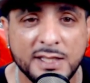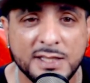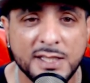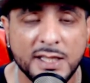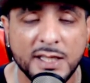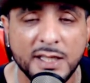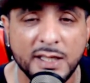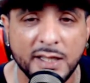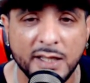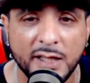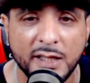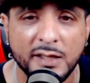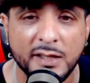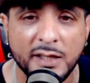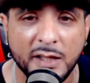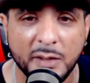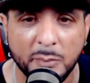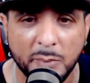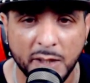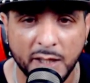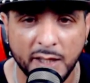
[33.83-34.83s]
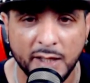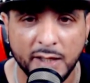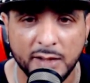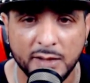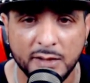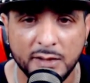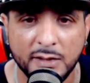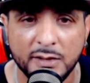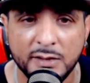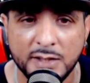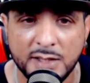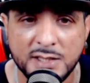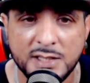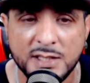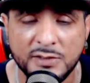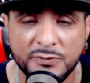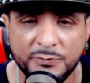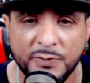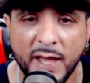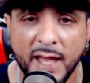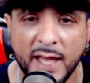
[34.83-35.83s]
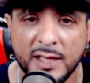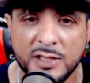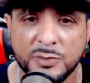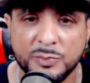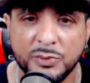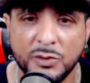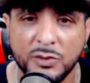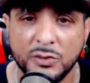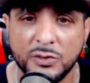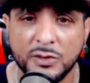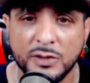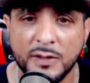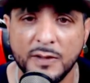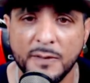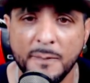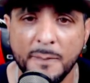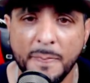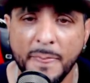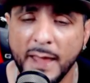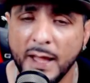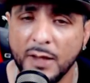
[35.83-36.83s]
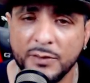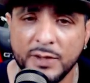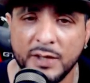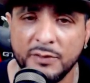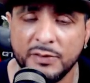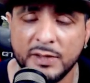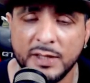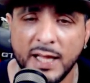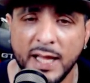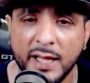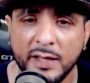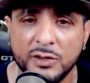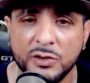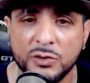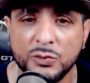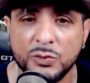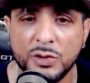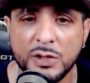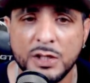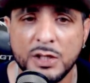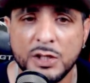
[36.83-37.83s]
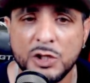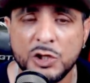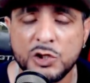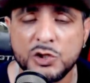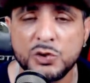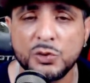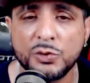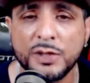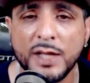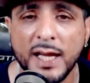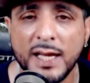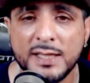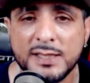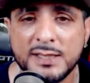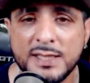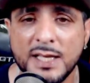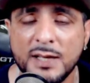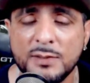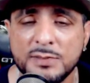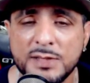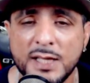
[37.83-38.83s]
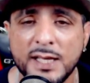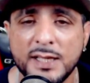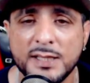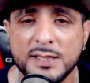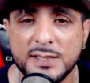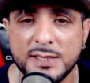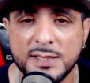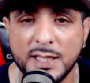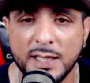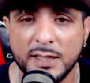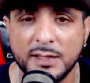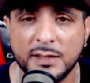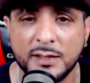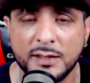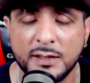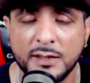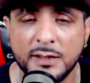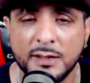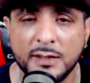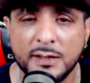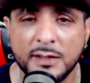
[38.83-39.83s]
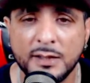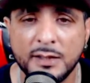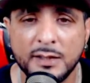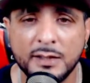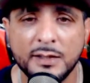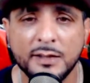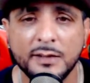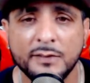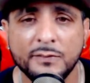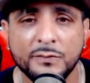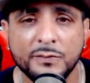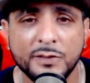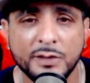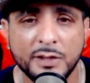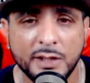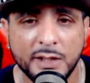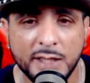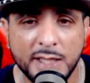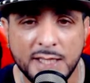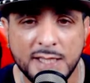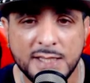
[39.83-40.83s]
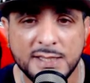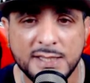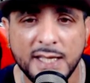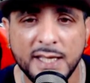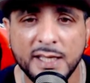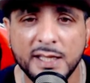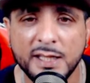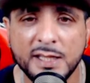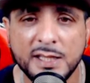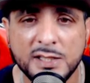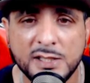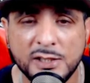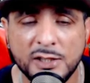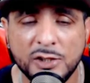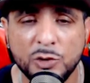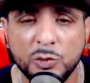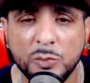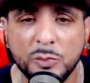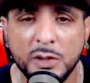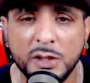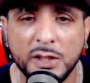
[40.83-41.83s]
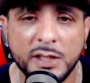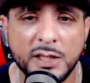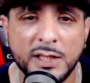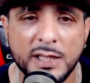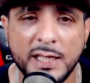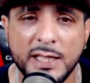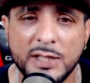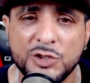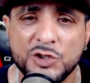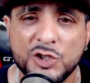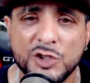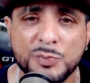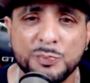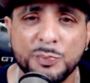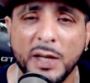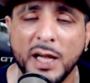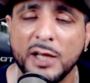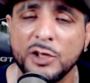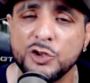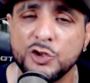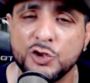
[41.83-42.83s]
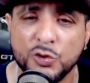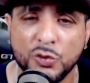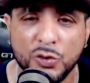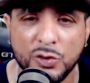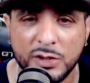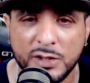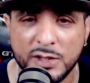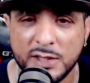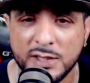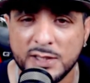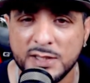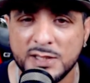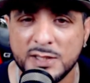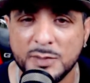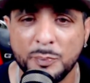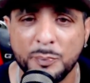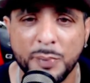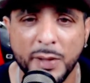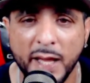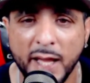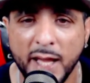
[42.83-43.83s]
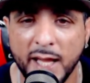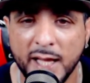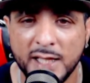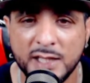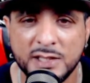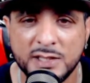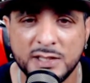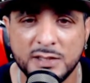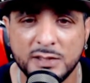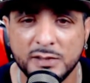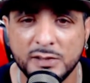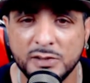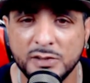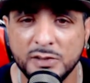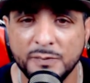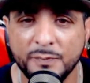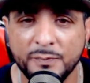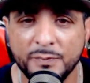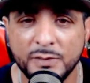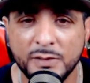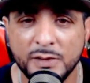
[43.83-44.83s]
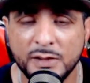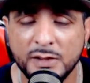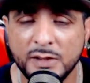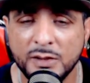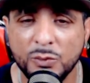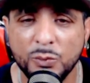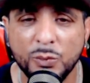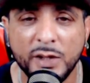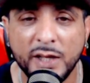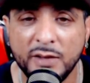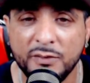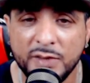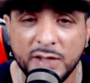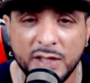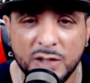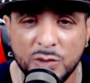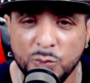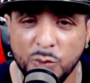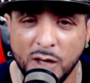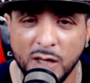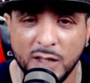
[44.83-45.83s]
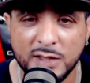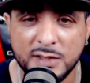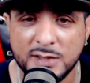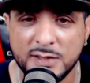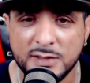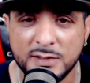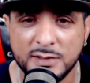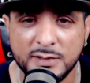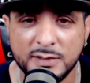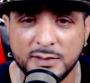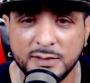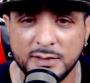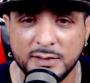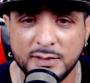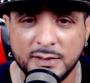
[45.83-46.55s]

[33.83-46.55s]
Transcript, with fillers: they take care of their man. This is facts, bro. I'll never lie to you. So nine times out of ten, he's taking his little money and just buying Jordans, pants, whatever he wants.